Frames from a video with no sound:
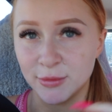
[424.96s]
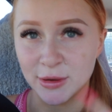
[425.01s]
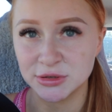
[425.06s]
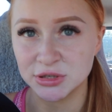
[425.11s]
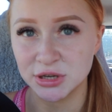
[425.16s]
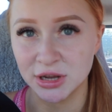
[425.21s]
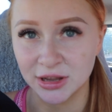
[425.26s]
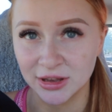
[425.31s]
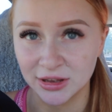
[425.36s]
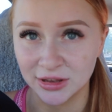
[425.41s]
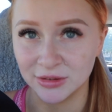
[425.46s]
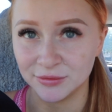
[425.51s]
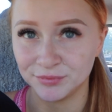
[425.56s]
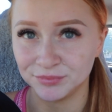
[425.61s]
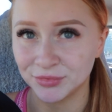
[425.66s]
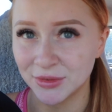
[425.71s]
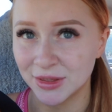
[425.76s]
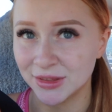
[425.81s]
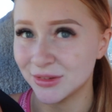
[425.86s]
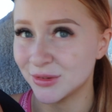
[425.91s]
my
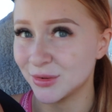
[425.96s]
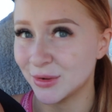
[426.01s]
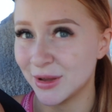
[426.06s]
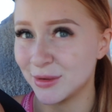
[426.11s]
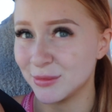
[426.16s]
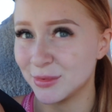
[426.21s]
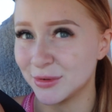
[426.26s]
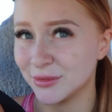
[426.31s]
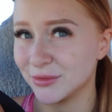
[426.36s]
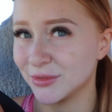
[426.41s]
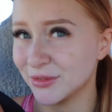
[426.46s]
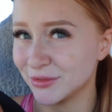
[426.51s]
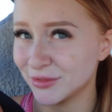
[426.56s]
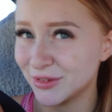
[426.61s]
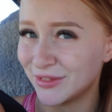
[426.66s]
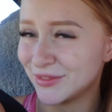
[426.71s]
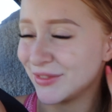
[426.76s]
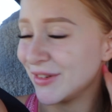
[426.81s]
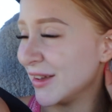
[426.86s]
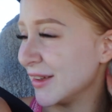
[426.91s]
check-in, hence why a bit of a
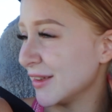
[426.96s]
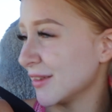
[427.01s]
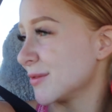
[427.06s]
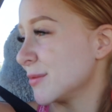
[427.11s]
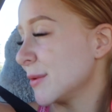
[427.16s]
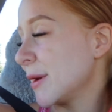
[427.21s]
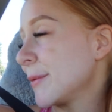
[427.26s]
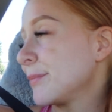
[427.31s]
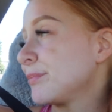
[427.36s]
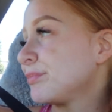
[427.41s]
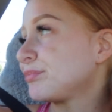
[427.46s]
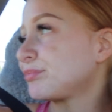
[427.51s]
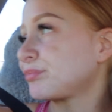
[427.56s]
red face, but